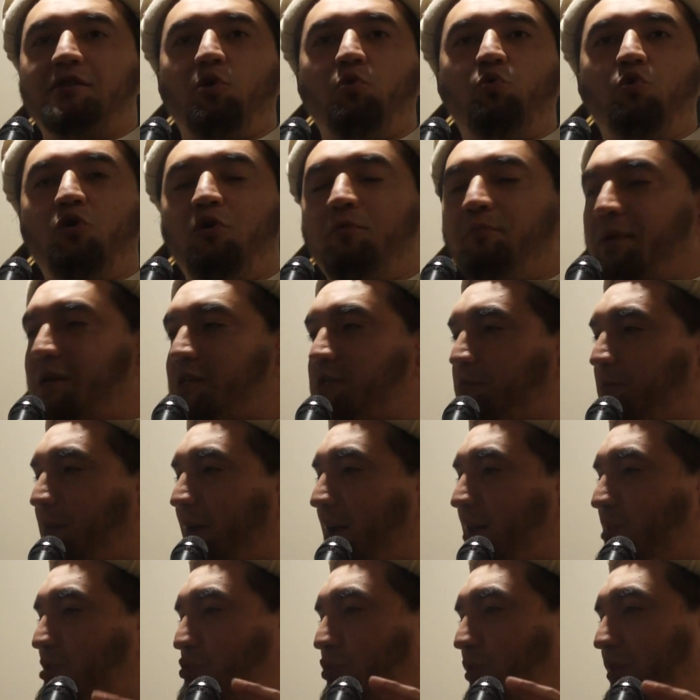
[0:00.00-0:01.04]
the womb
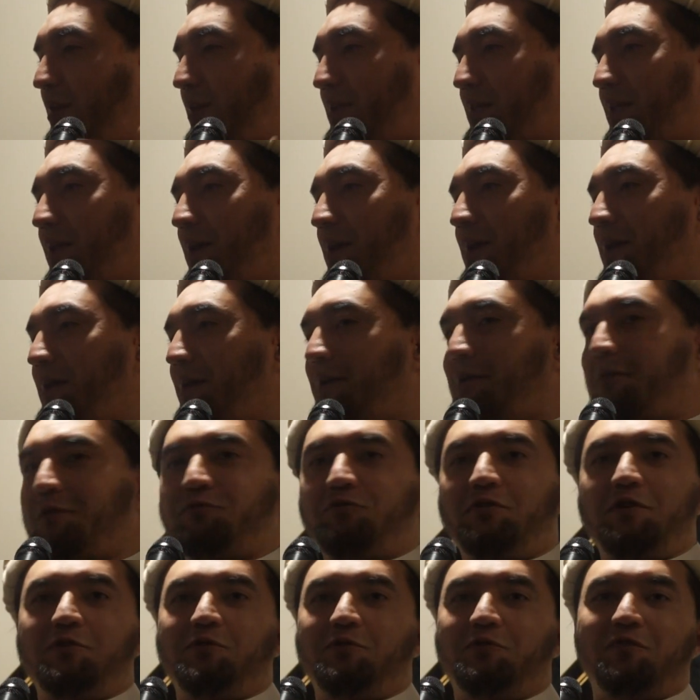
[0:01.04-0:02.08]
expands with it
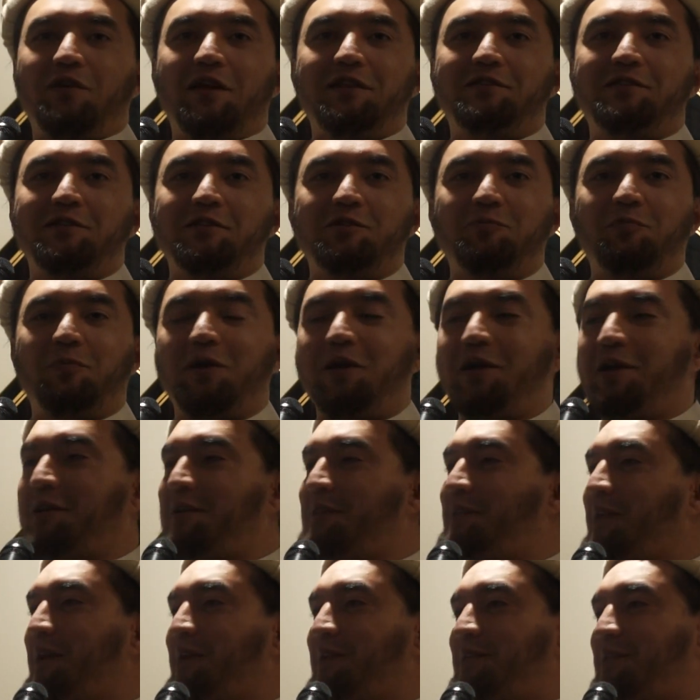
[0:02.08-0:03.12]
rent is
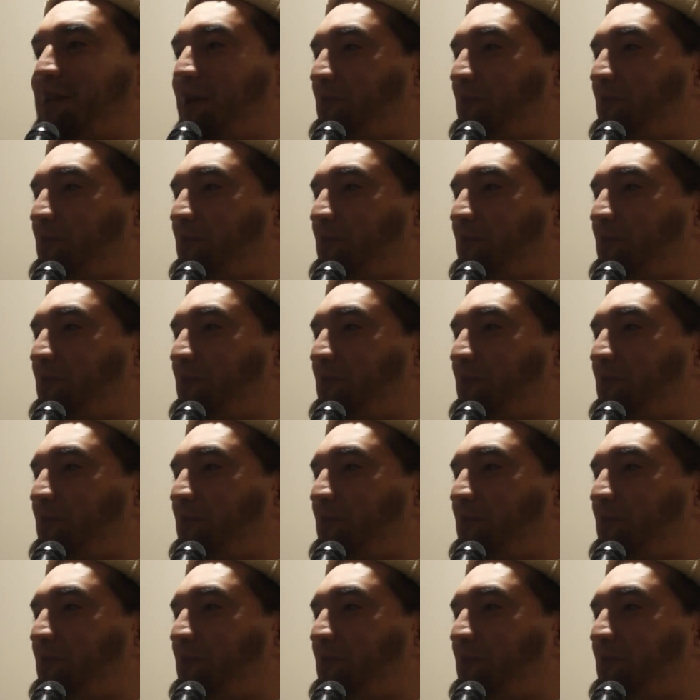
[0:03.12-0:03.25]
paid,